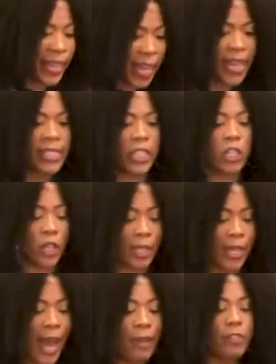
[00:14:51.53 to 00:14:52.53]
things in your
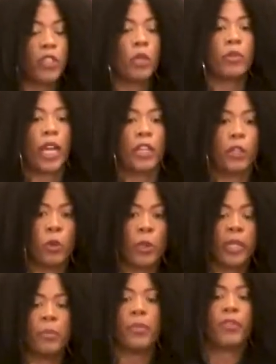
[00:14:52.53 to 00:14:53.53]
life so that you
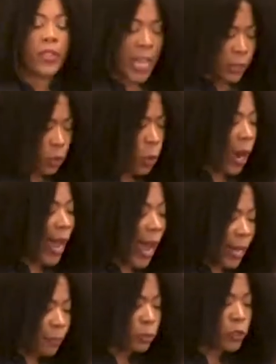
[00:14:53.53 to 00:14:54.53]
can that you are
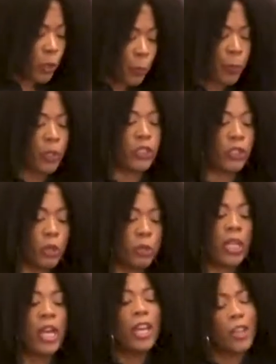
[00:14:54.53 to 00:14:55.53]
able to produce.
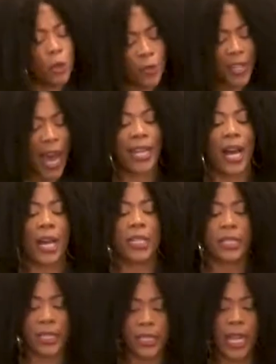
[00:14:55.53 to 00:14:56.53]
You've got to
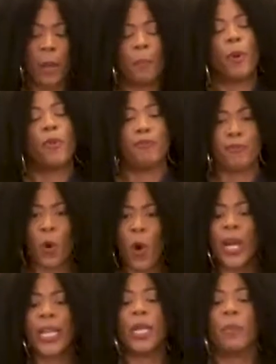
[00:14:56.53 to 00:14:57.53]
understand before
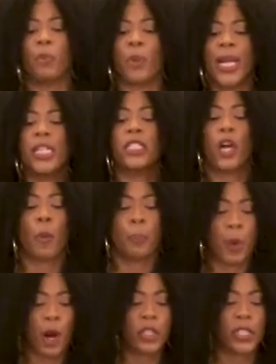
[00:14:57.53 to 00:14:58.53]
he brings a
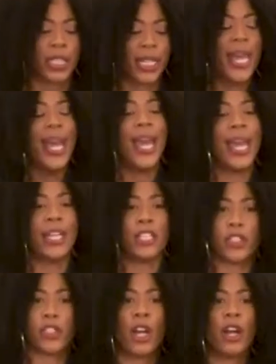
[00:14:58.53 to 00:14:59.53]
person, it is
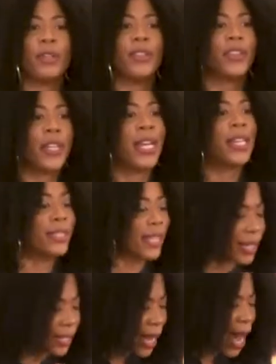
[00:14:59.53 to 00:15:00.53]
certain things
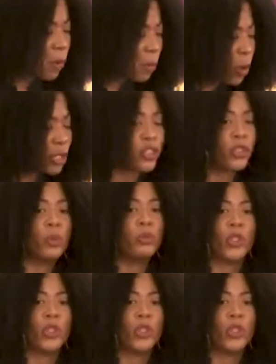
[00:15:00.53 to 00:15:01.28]
that God wants to